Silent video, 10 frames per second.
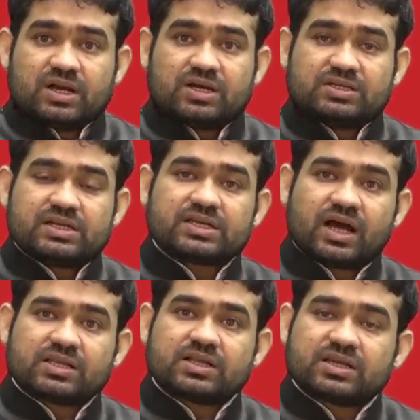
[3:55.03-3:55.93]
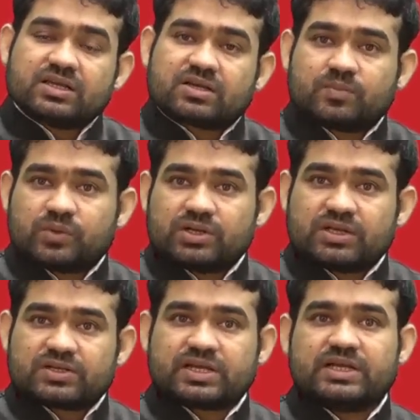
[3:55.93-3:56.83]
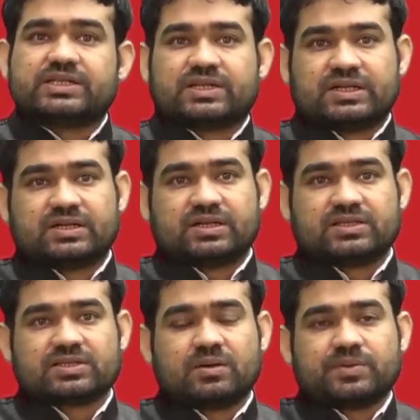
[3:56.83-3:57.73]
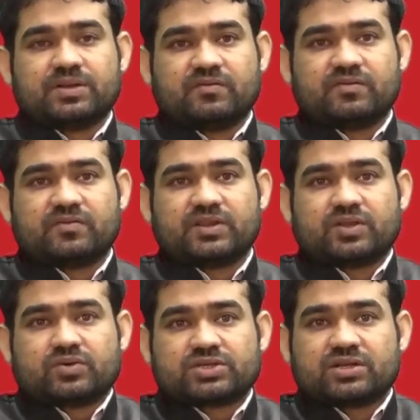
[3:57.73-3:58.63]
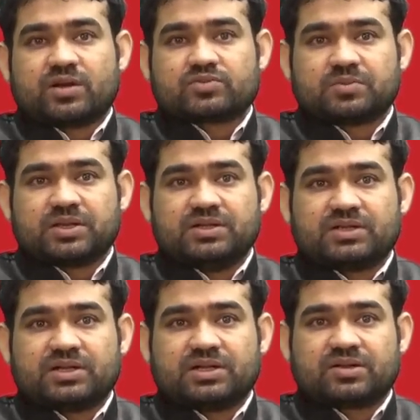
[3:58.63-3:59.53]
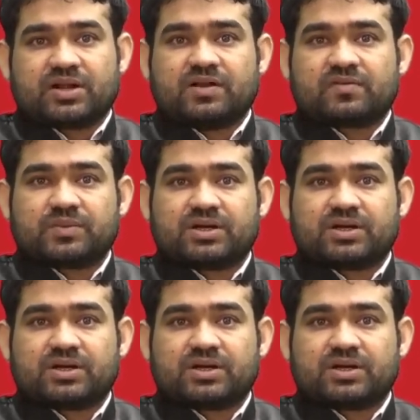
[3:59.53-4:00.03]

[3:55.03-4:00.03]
uh, there is another key component that's the internet an example when the question comes from the internet right from